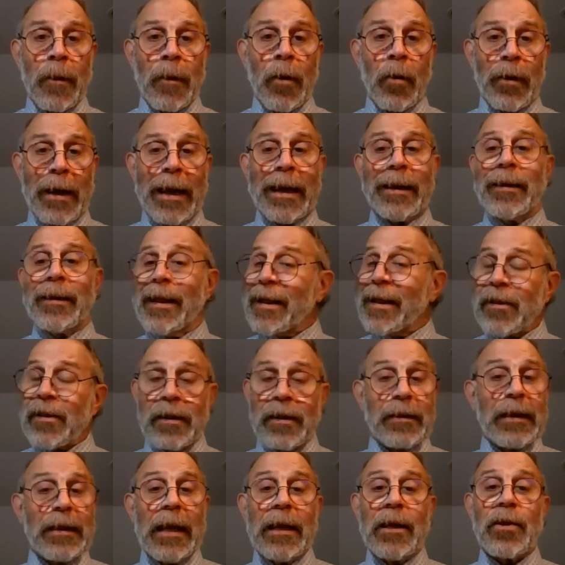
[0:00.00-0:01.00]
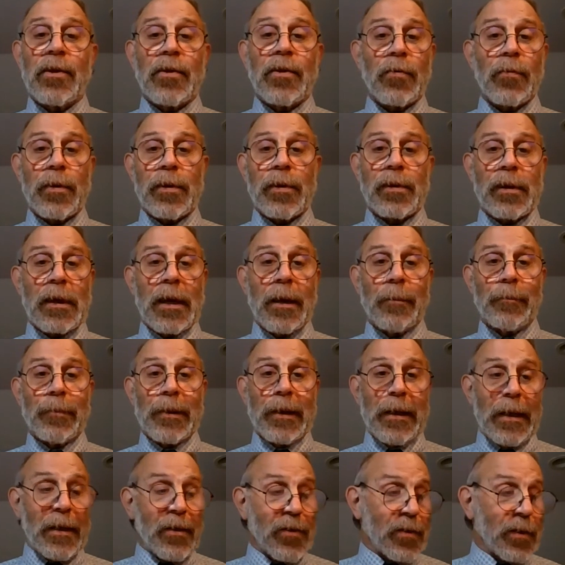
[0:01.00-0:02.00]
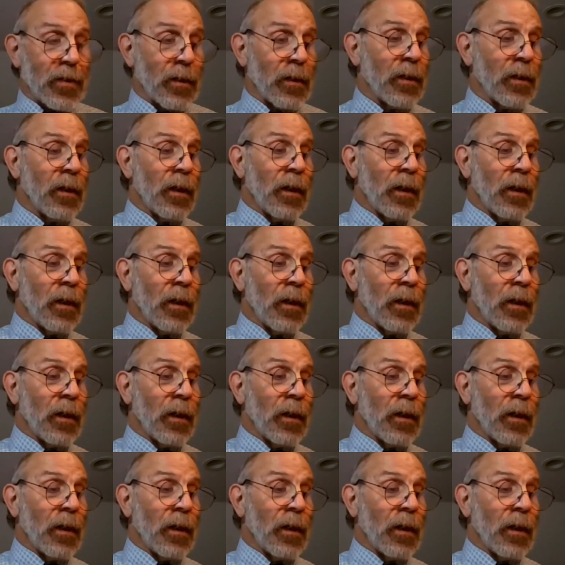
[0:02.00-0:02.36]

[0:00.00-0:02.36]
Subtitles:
Okay, that's a dangerous combination.